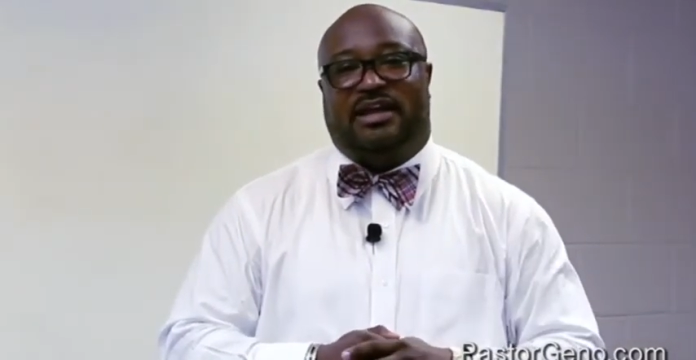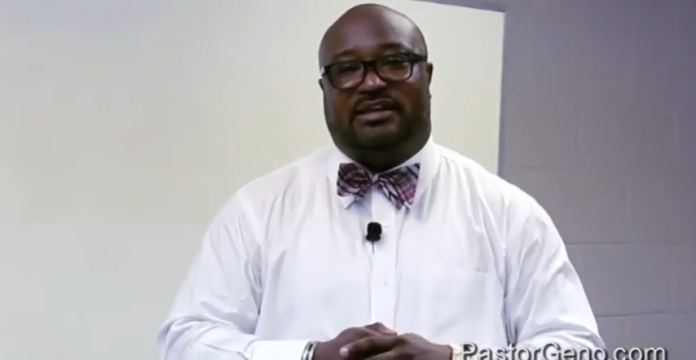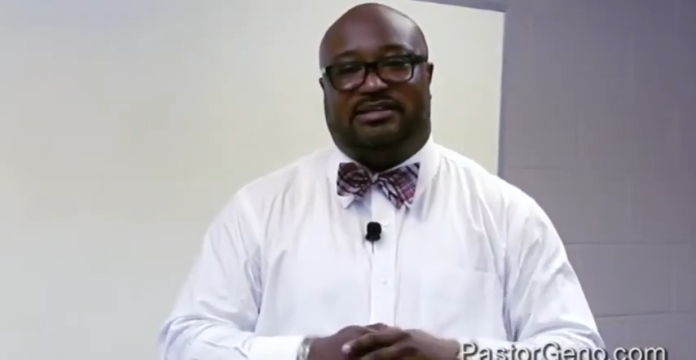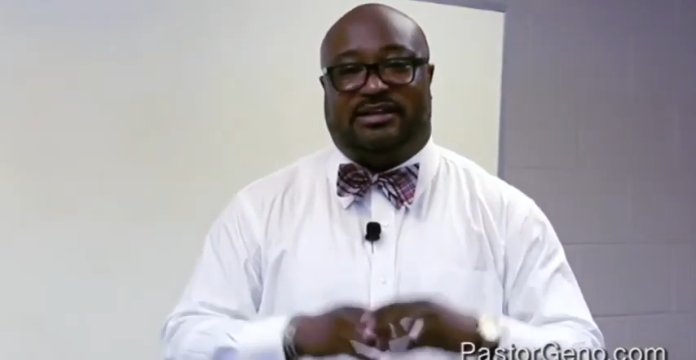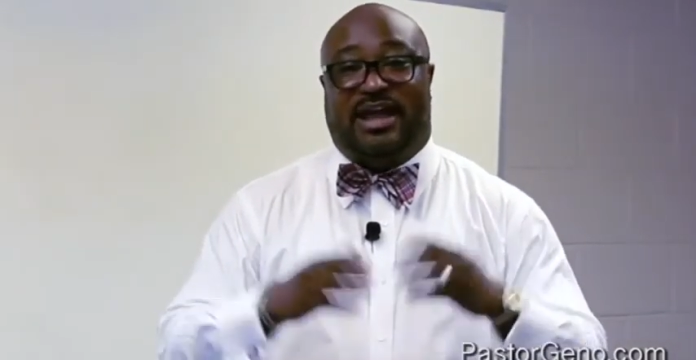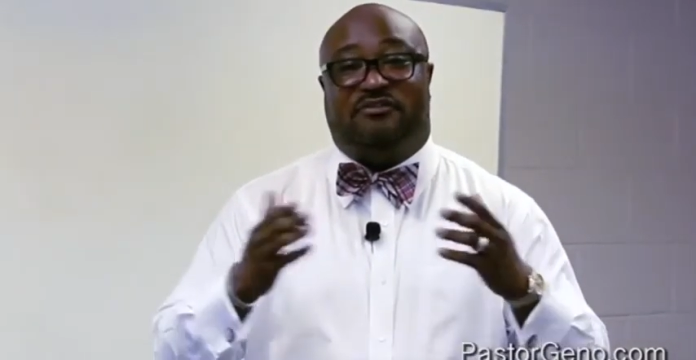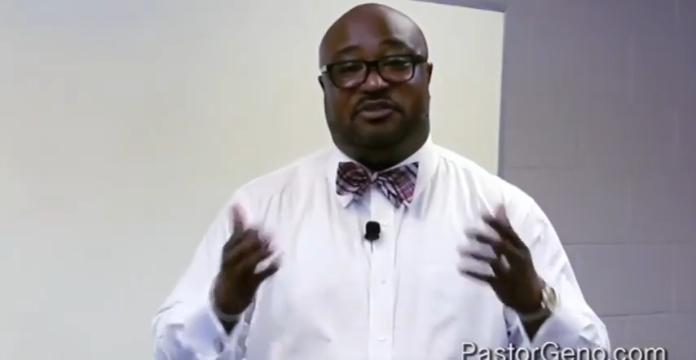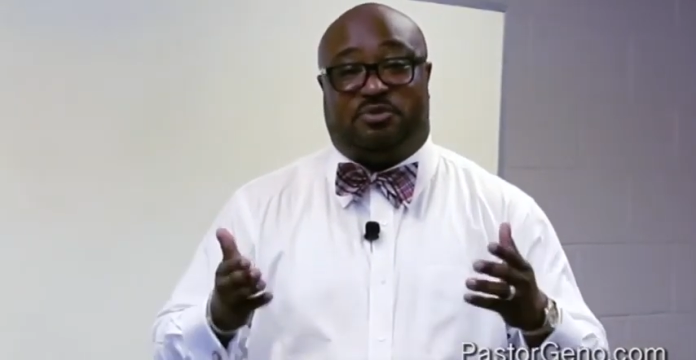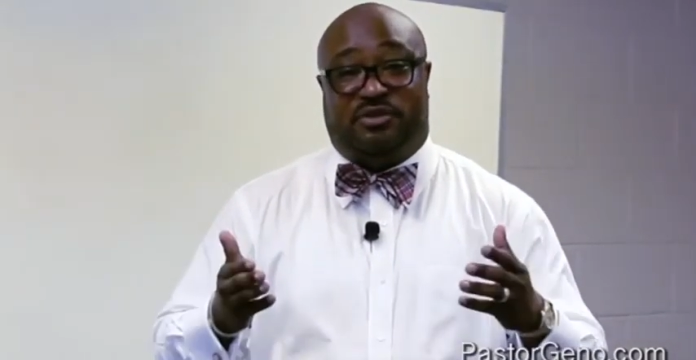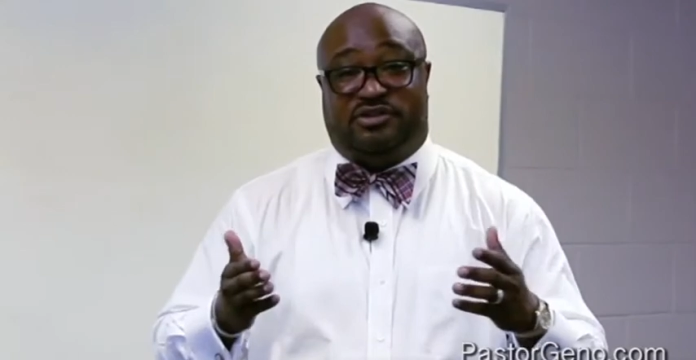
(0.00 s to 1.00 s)
He said, the
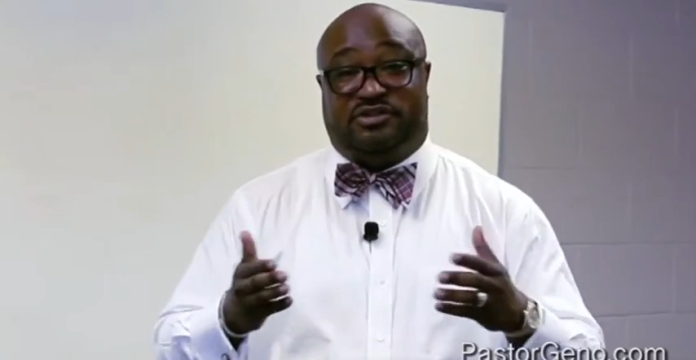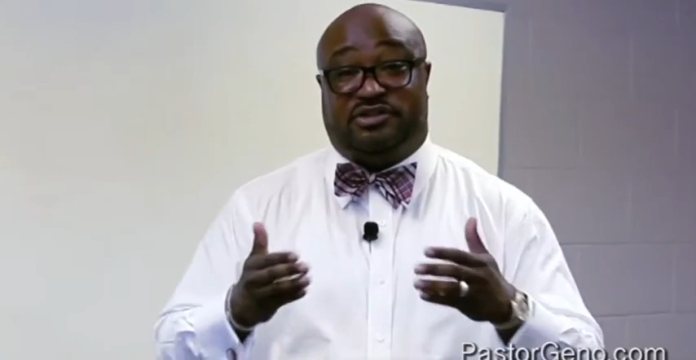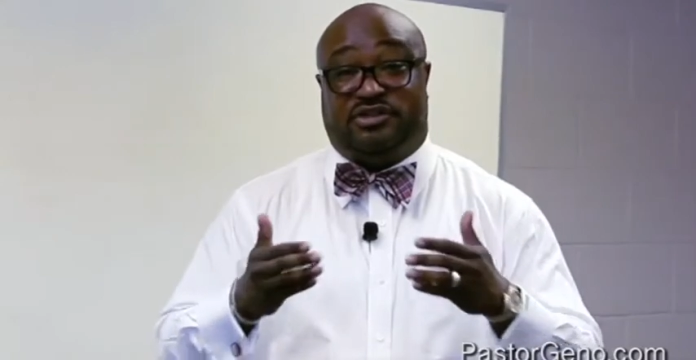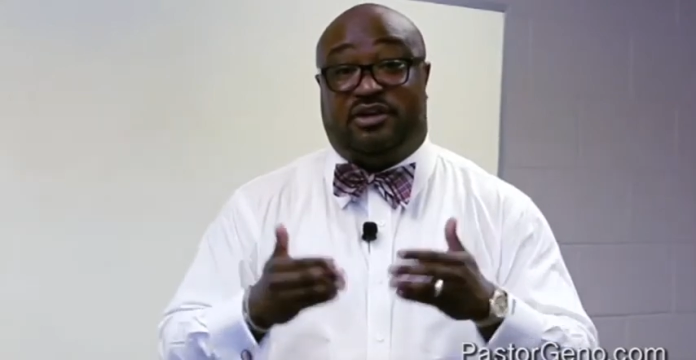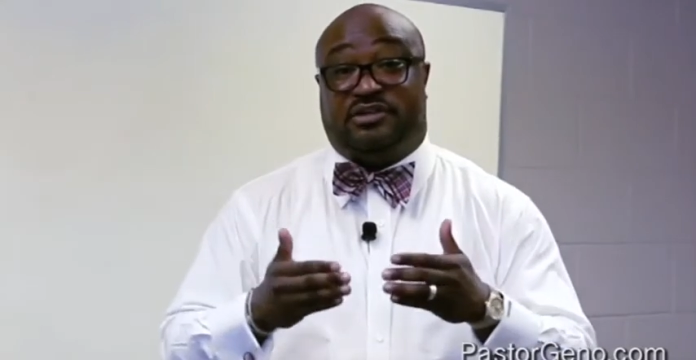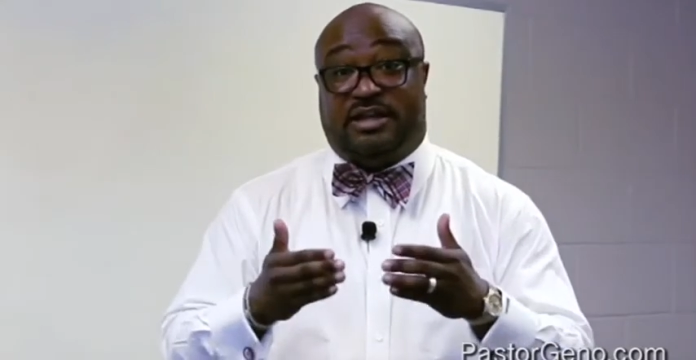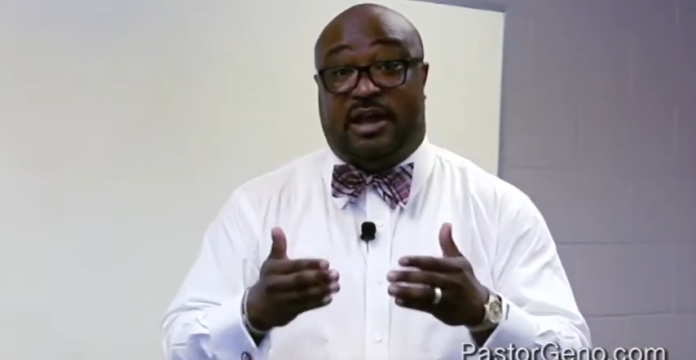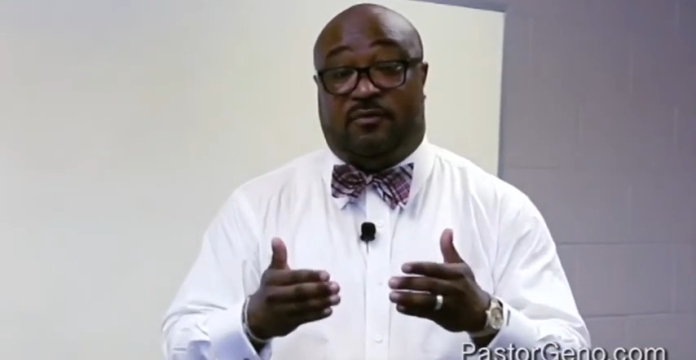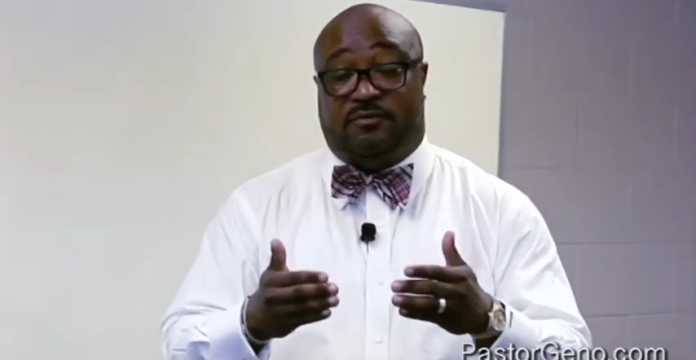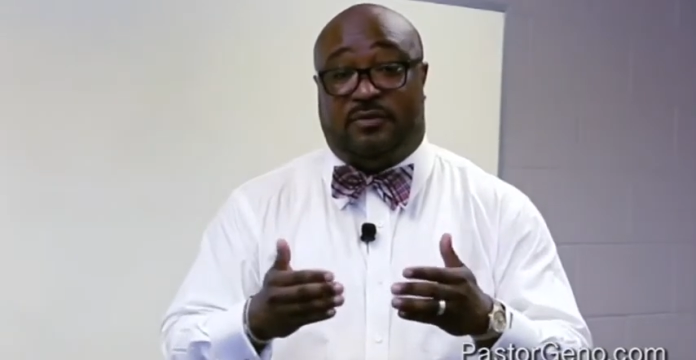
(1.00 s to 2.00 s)
average preacher starts out